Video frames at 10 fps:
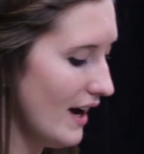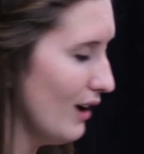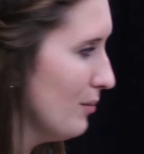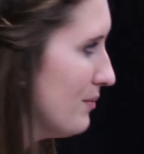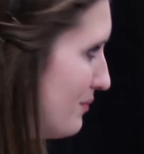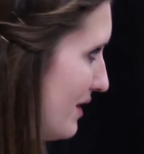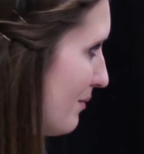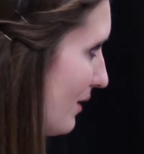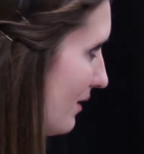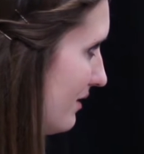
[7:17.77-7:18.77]
help
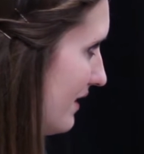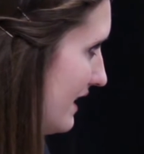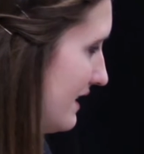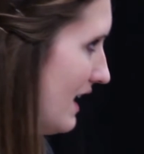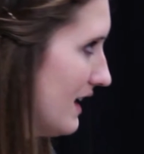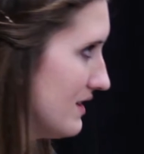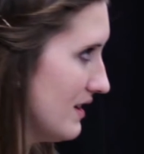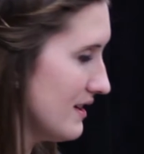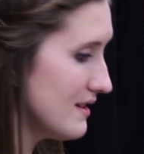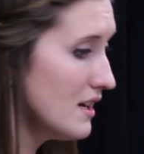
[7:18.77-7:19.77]
people and not
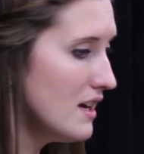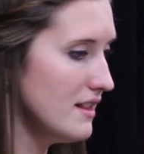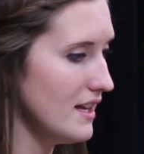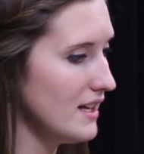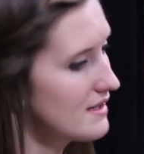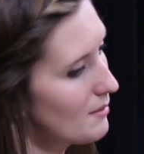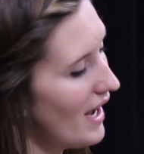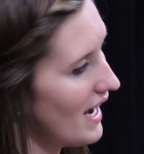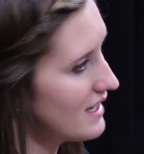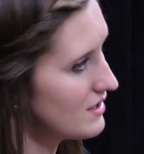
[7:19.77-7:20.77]
just think it's the
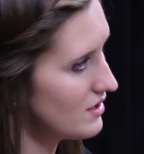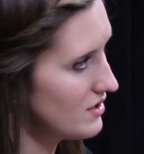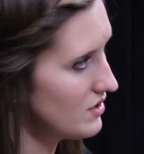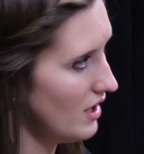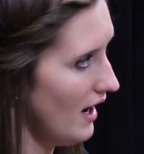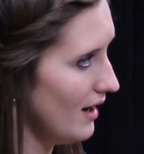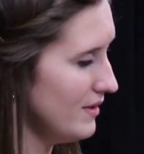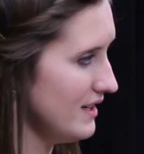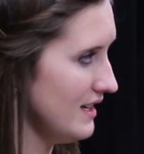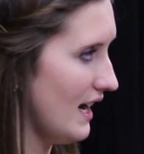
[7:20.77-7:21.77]
pastor's
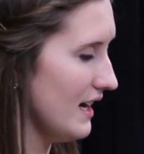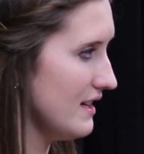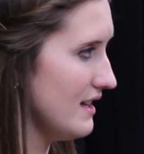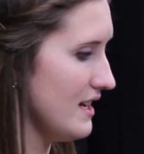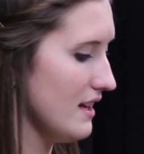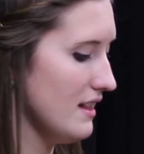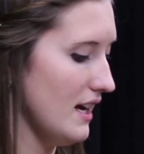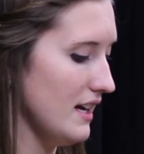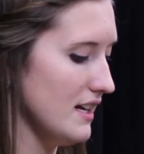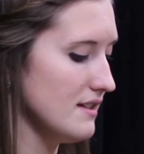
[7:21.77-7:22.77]
job, not think
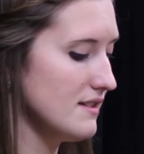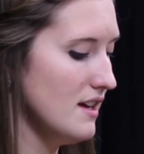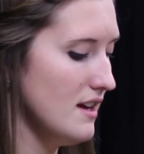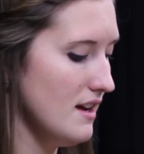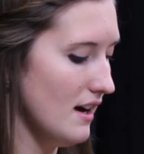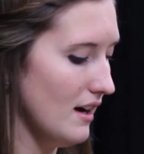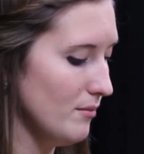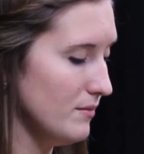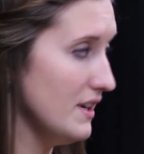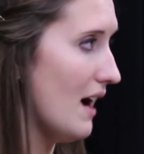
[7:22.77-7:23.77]
that it's
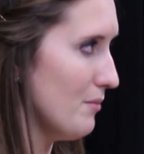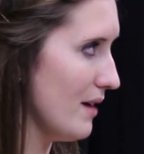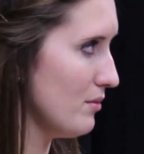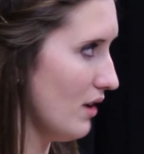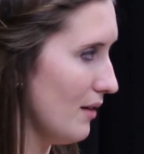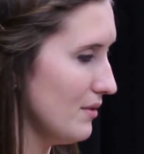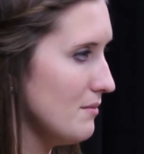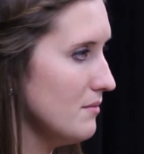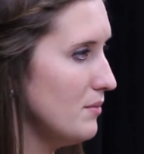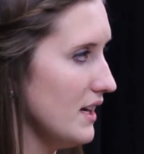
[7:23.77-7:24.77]
not my
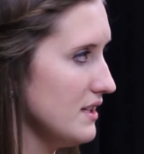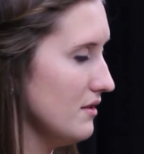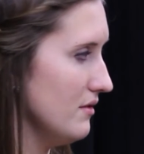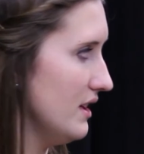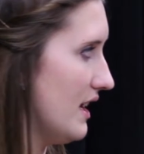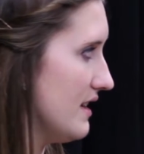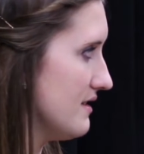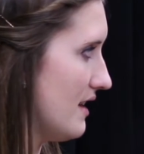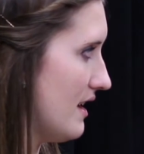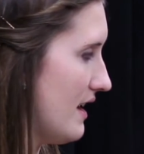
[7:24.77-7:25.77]
problem, but to
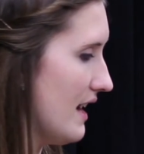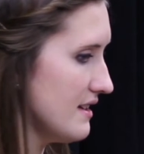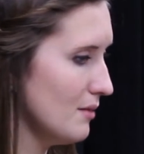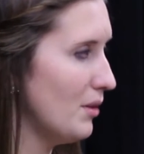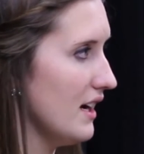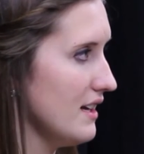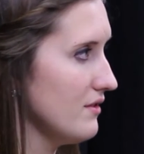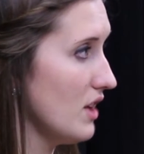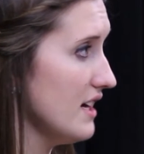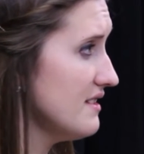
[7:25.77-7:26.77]
realize that as the body
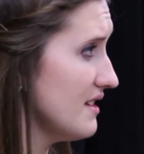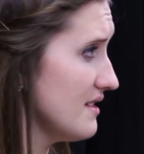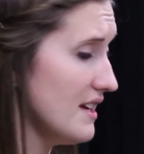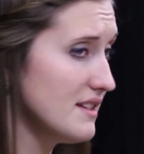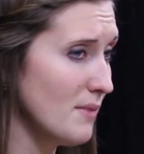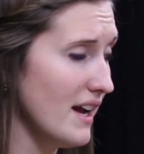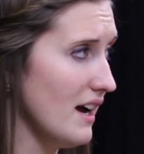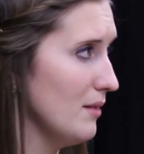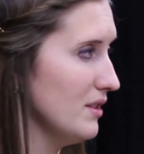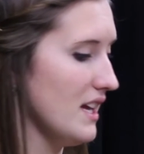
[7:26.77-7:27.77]
of Christ, this is
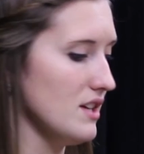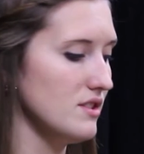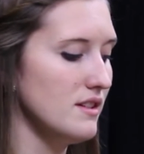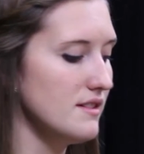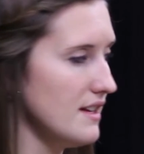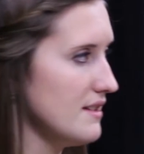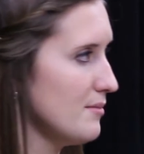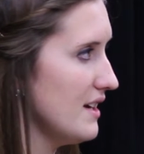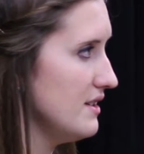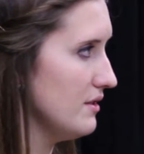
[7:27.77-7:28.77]
my obligation, this is
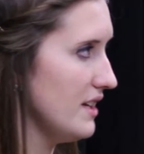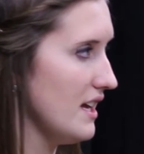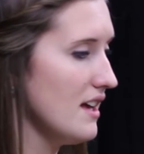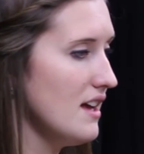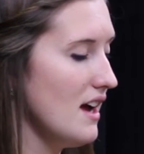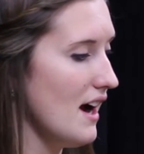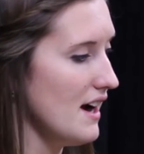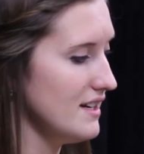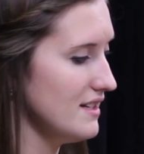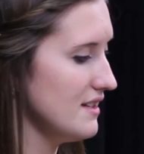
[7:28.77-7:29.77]
my duty.
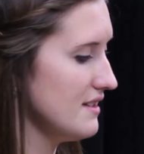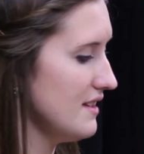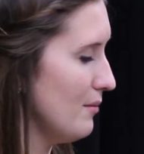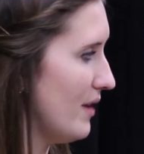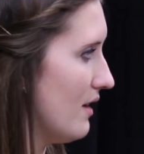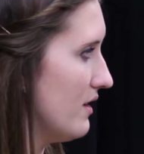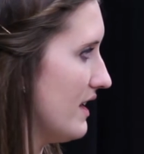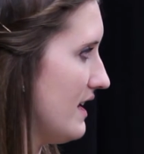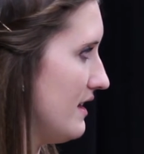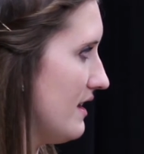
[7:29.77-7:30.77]
I need to step out
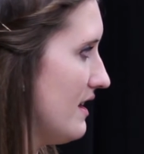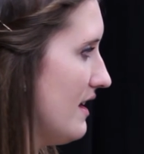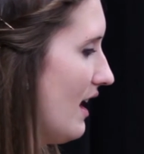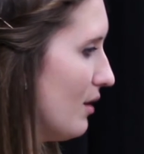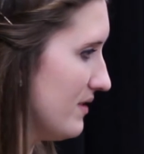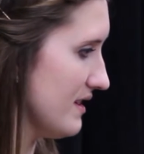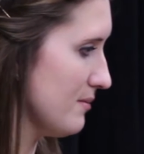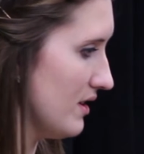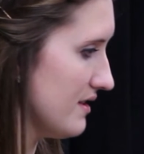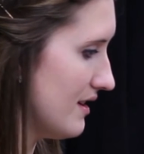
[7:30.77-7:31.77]
and help
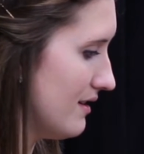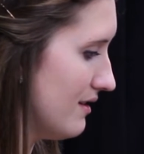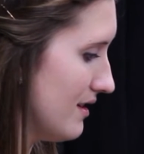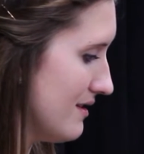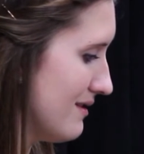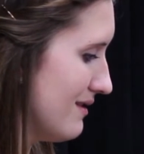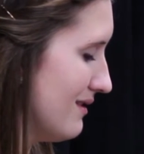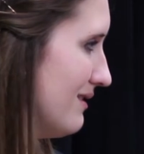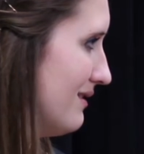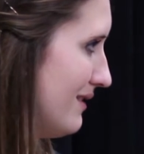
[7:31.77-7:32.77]
this person because